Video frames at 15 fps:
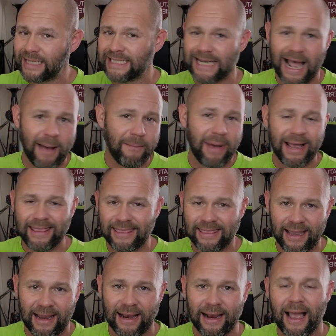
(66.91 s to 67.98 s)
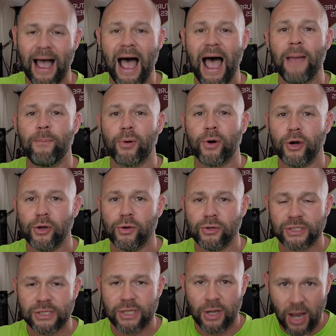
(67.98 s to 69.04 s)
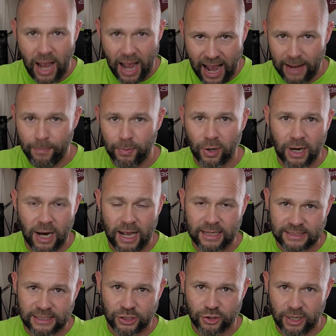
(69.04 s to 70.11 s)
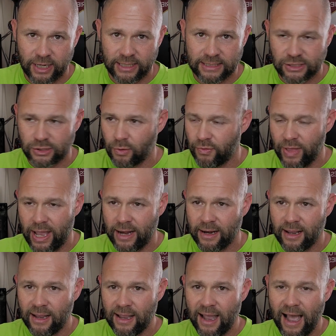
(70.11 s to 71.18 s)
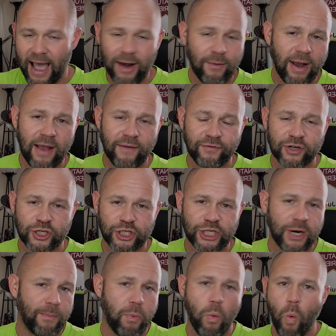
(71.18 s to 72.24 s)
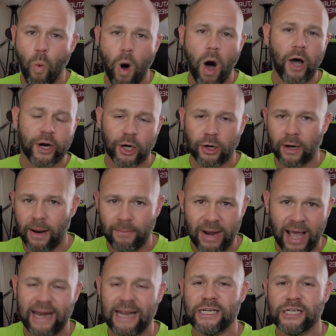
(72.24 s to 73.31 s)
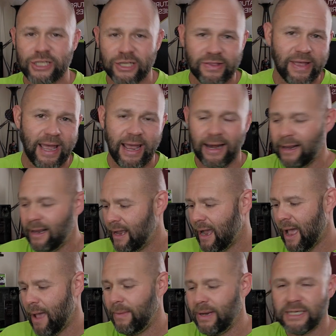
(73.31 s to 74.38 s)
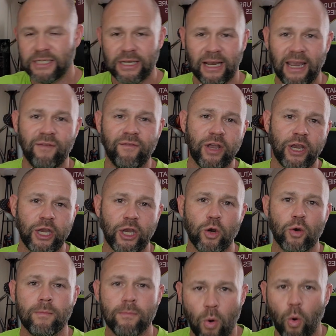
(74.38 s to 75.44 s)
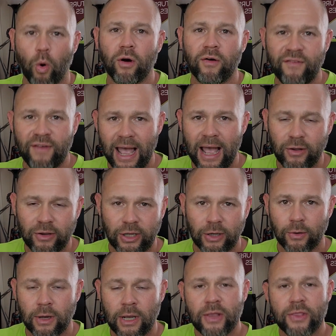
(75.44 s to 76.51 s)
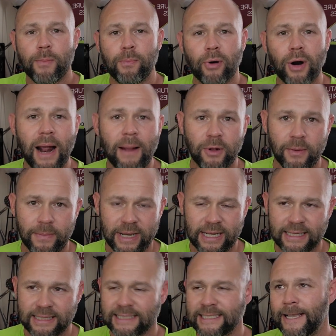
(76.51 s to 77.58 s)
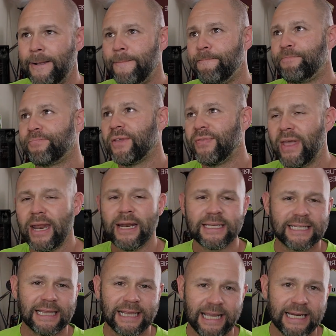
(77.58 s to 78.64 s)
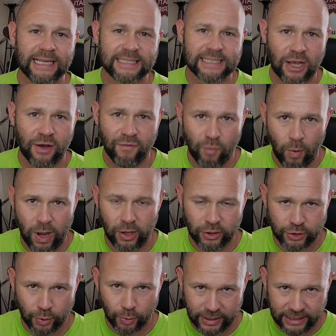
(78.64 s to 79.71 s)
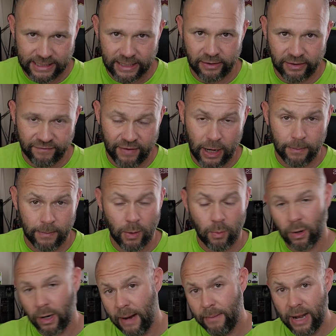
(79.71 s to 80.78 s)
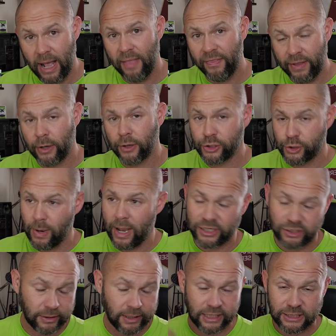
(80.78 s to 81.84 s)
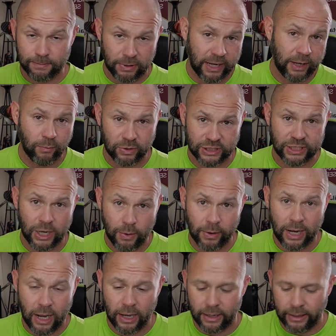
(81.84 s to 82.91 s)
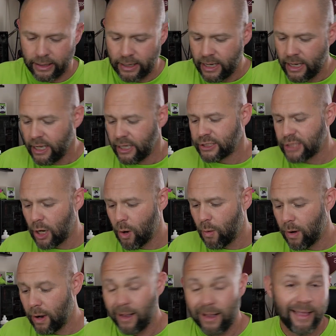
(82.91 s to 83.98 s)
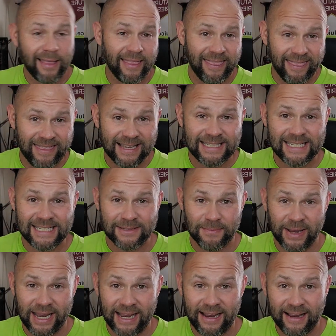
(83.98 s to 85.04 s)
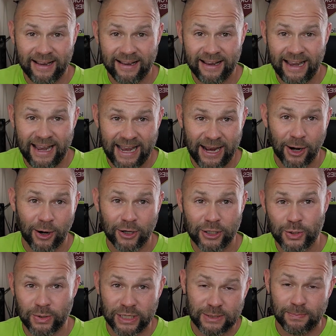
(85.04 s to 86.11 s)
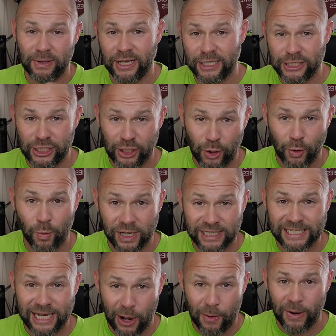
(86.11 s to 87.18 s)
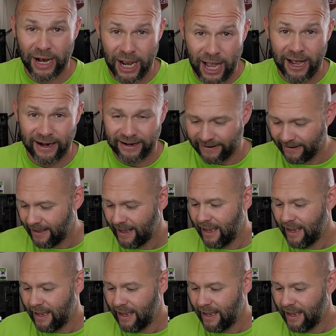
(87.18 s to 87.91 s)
It's not my thing. I produce hyper concentrates so that I don't have to ship water. I'm not into that. I'm into giving you more value. The problem is that doesn't lend itself well to a retail environment where I'm not there to actually explain what's going on. So this is me here to explain to you what's going on.